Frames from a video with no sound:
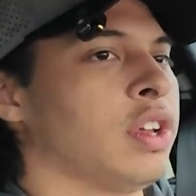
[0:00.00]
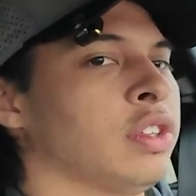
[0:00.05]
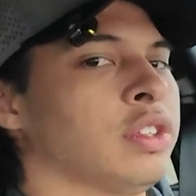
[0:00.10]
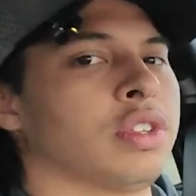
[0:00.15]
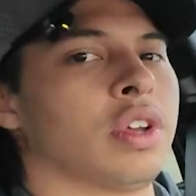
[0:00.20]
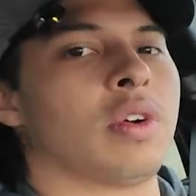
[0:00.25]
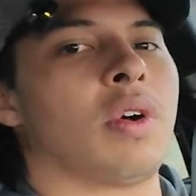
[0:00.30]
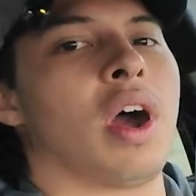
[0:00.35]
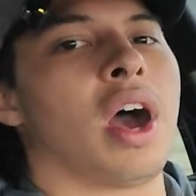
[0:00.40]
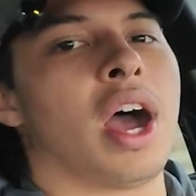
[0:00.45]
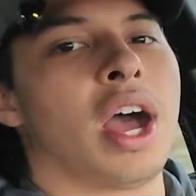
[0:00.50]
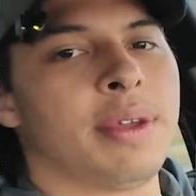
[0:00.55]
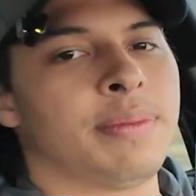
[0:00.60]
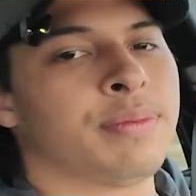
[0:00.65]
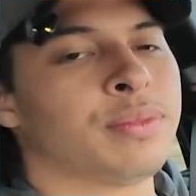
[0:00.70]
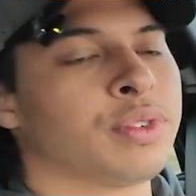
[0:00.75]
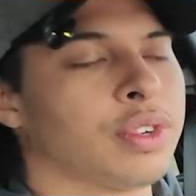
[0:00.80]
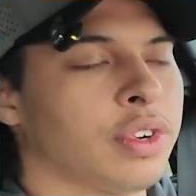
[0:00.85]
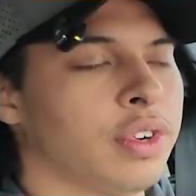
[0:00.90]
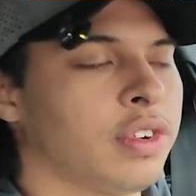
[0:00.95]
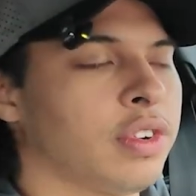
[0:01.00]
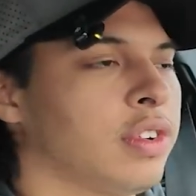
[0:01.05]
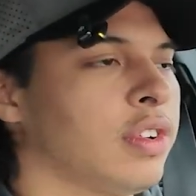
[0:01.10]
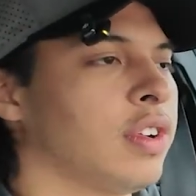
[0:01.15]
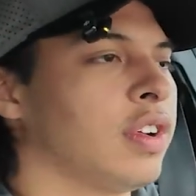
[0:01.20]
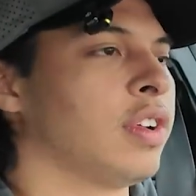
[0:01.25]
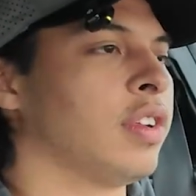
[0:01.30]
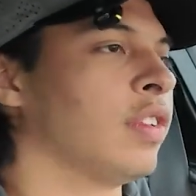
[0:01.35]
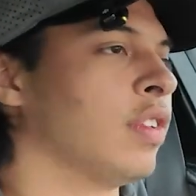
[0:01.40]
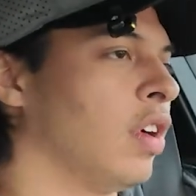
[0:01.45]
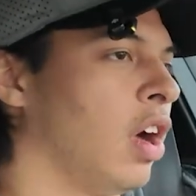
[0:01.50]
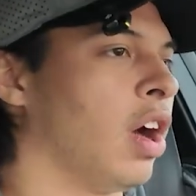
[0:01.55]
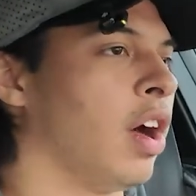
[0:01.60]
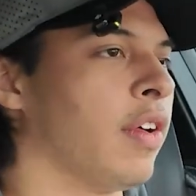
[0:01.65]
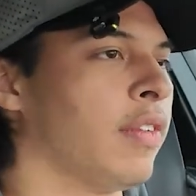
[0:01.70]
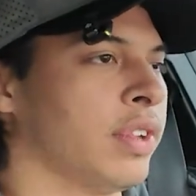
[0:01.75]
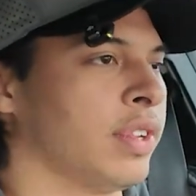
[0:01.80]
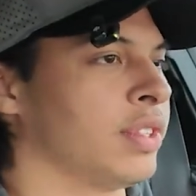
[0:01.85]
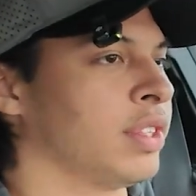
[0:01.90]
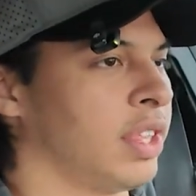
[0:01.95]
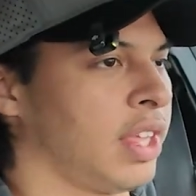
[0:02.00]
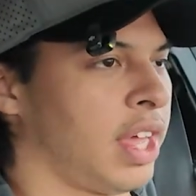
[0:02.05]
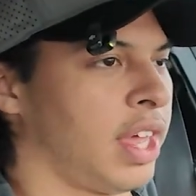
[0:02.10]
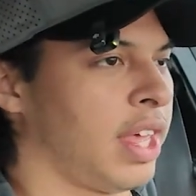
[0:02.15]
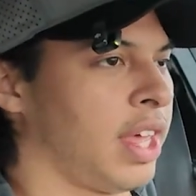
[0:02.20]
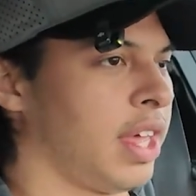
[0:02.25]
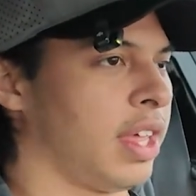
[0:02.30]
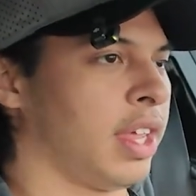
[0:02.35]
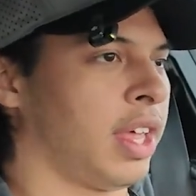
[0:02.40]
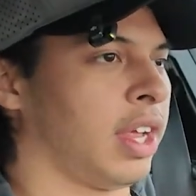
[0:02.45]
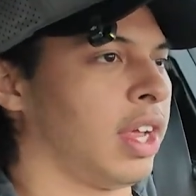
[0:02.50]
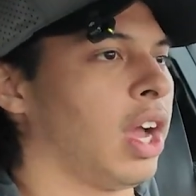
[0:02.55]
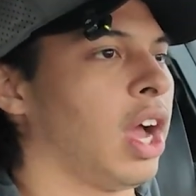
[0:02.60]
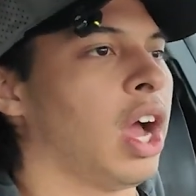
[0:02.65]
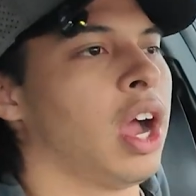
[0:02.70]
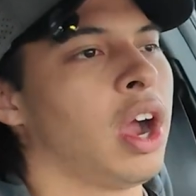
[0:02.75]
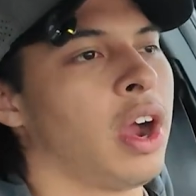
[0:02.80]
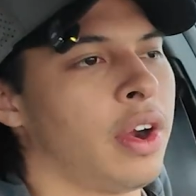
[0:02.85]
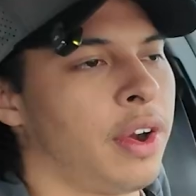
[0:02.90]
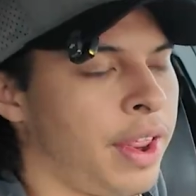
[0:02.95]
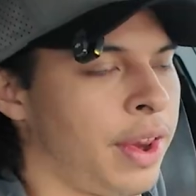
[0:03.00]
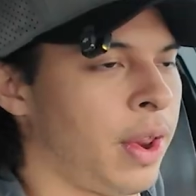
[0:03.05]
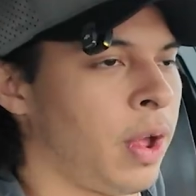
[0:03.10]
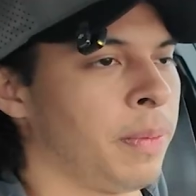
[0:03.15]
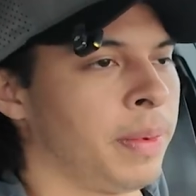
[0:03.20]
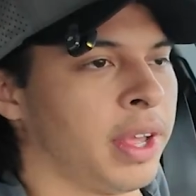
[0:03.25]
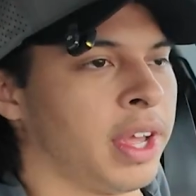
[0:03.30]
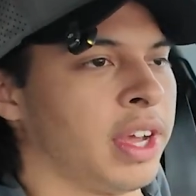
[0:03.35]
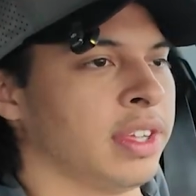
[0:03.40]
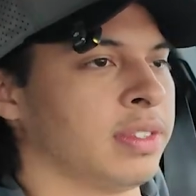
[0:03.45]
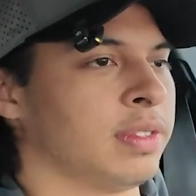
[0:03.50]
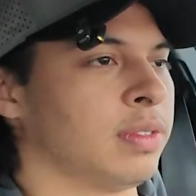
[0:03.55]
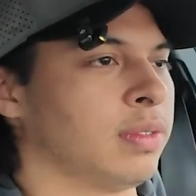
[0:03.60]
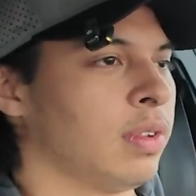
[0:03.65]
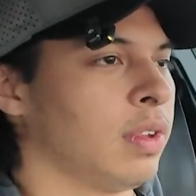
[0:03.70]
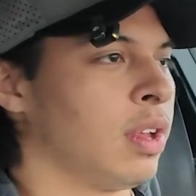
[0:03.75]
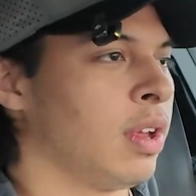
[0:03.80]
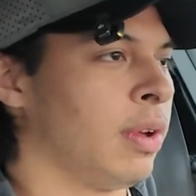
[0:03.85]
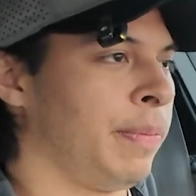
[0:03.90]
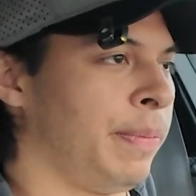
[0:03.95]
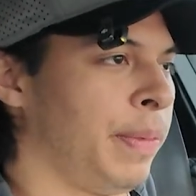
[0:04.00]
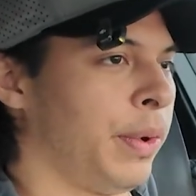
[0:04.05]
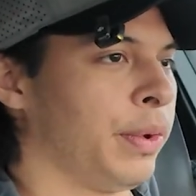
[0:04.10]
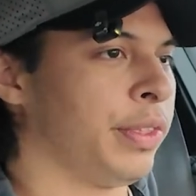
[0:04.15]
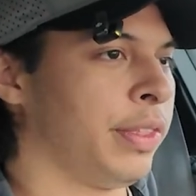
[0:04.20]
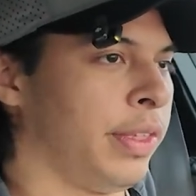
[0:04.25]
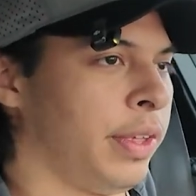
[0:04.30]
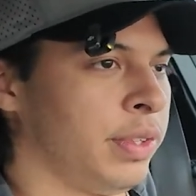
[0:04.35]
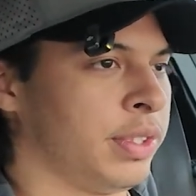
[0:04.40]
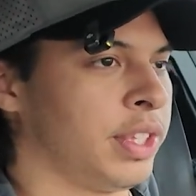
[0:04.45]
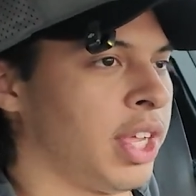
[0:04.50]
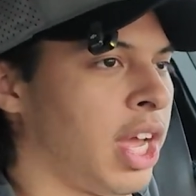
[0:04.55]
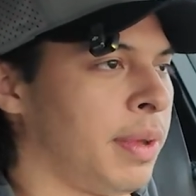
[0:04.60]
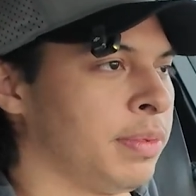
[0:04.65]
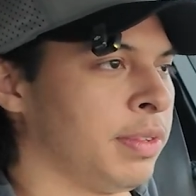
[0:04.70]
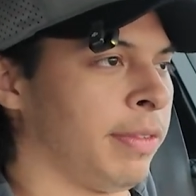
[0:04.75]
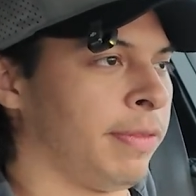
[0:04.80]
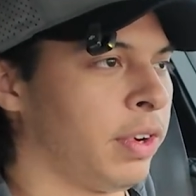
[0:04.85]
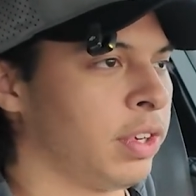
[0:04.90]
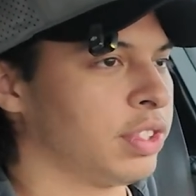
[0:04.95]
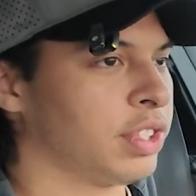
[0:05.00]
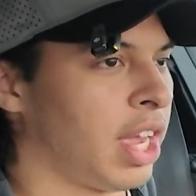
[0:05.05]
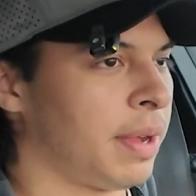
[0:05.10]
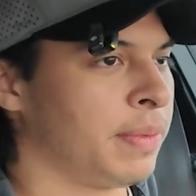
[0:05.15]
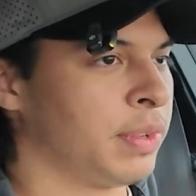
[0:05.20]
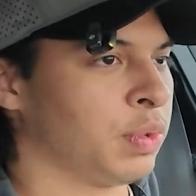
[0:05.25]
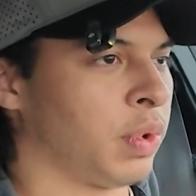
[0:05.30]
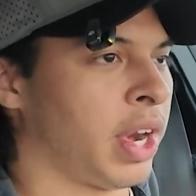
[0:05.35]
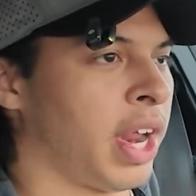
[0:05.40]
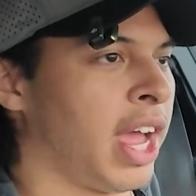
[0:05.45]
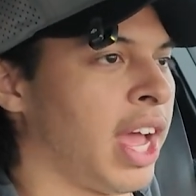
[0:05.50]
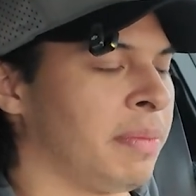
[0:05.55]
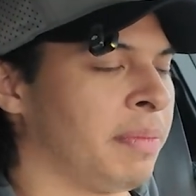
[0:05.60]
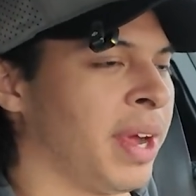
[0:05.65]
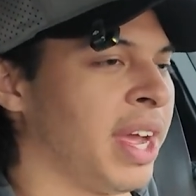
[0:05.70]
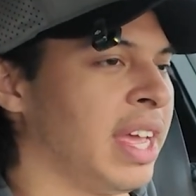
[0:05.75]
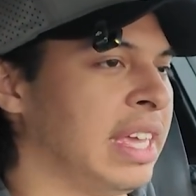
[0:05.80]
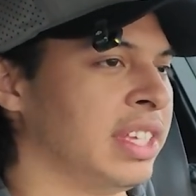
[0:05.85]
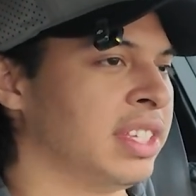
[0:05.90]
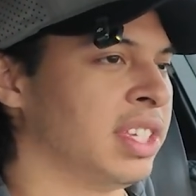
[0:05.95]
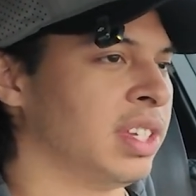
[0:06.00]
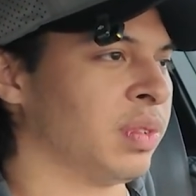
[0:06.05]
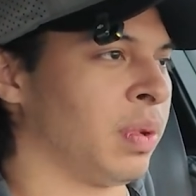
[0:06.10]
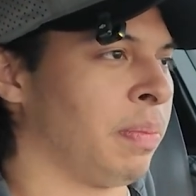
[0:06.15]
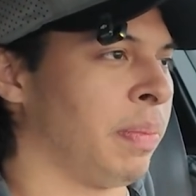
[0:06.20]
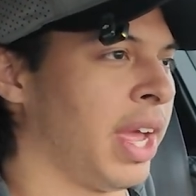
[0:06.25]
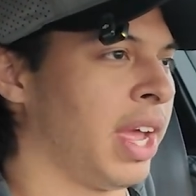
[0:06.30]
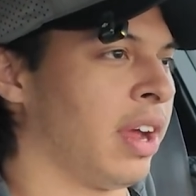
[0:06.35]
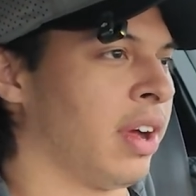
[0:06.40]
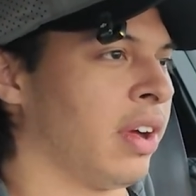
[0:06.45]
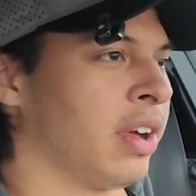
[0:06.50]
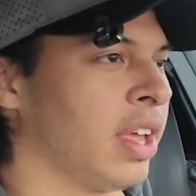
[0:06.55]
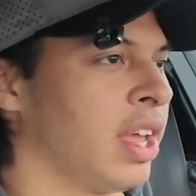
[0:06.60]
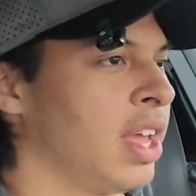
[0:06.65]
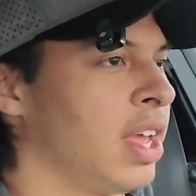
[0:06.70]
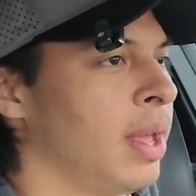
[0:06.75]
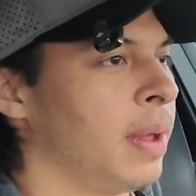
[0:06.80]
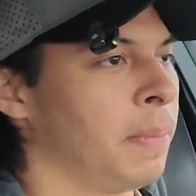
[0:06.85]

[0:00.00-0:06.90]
So I'm sure, obviously, that, like, I already know, because both of those times, the first time is when I had my AC repaired,